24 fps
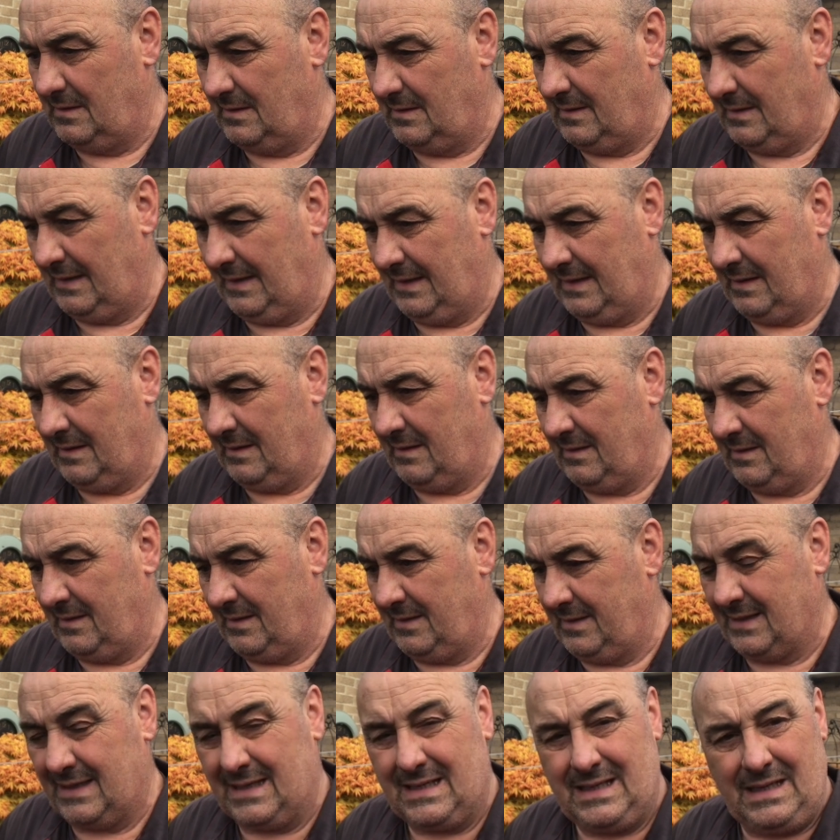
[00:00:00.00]

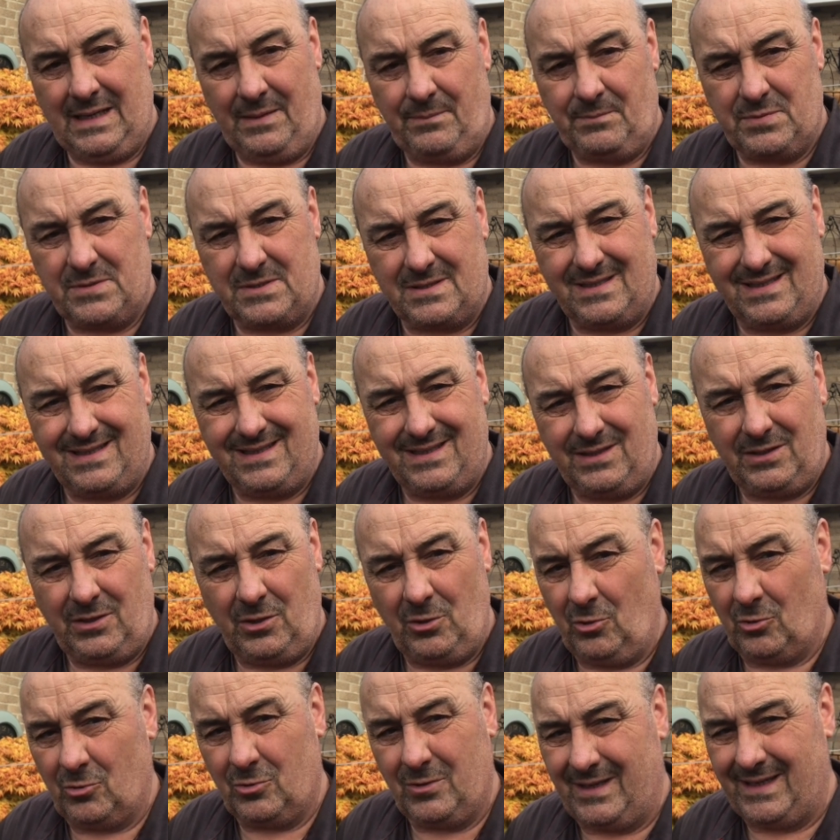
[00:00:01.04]
and the clips, you're
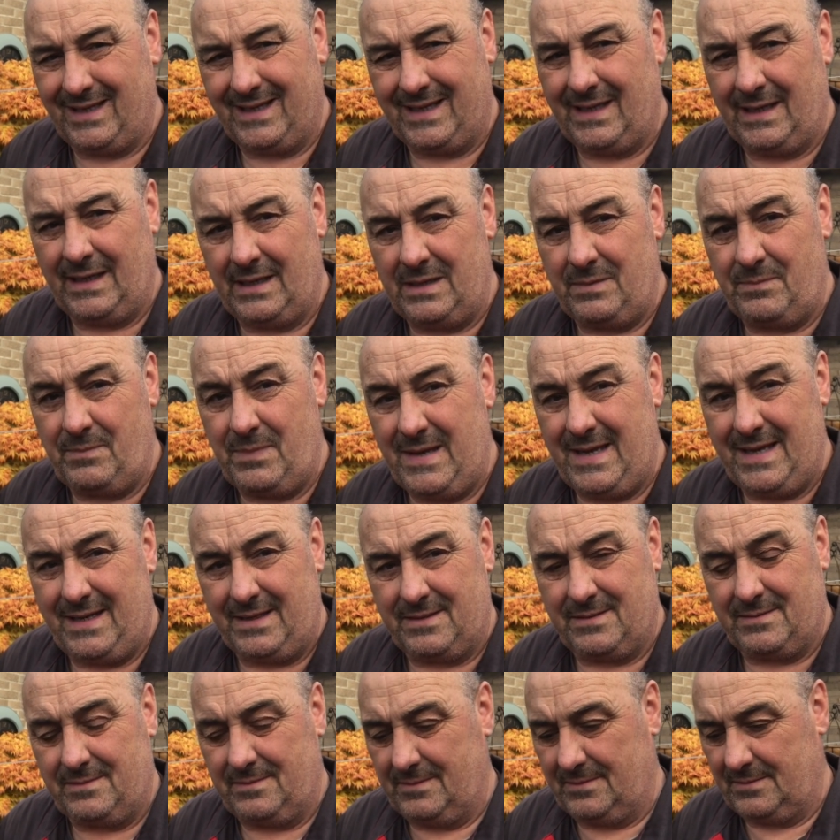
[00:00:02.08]
not going to get any
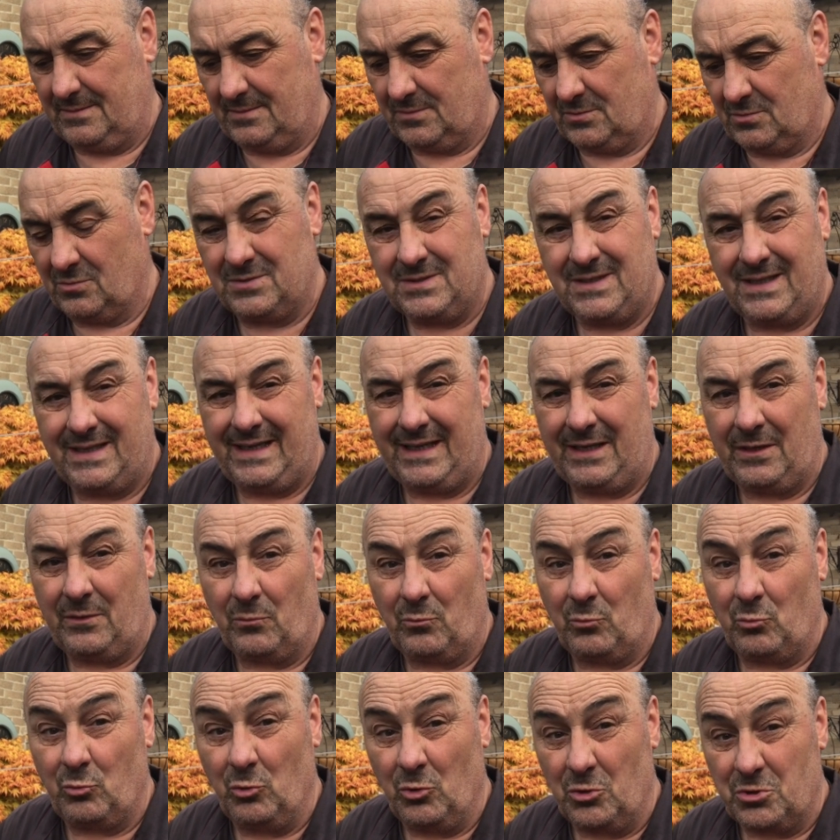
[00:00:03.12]
paint. So it's going to end up
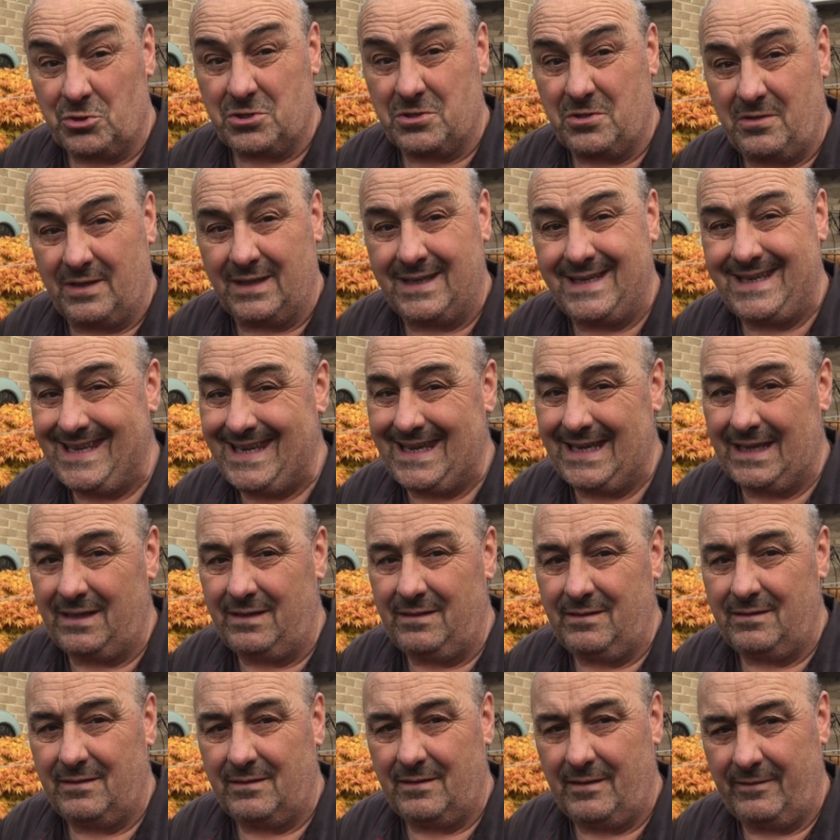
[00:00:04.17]
rusting
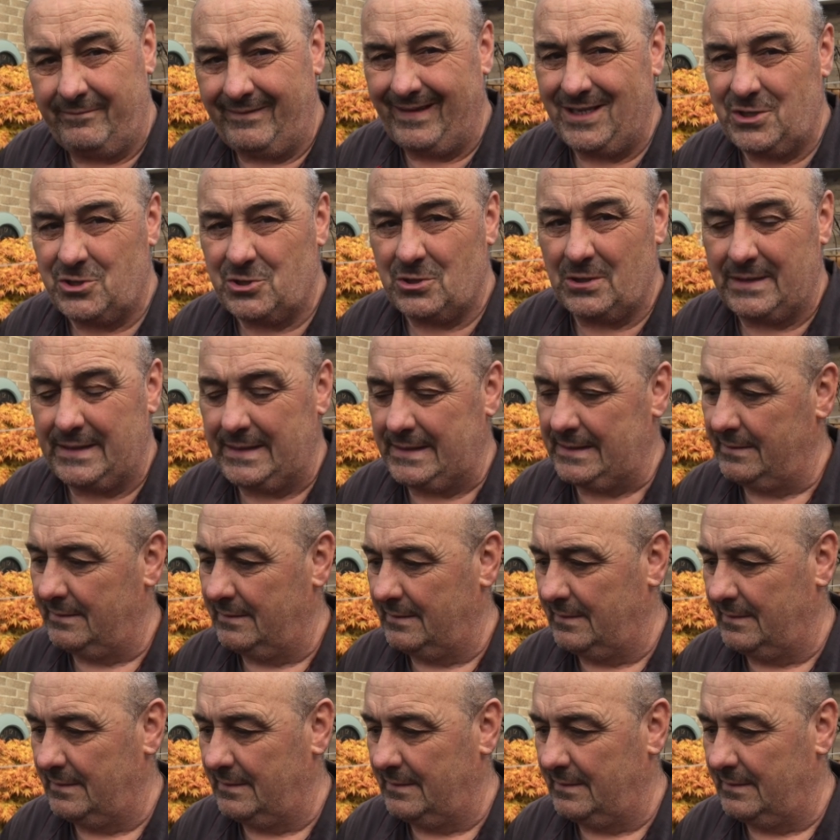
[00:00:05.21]
again eventually.